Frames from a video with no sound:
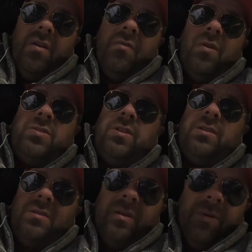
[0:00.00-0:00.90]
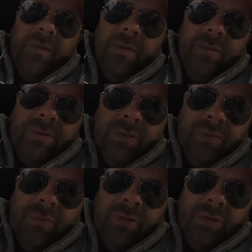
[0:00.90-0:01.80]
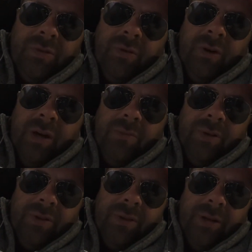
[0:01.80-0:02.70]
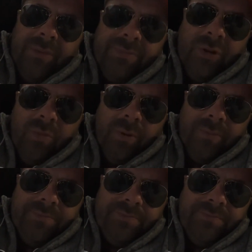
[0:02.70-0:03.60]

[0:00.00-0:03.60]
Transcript: unfortunate moments of what's going on with Cooper.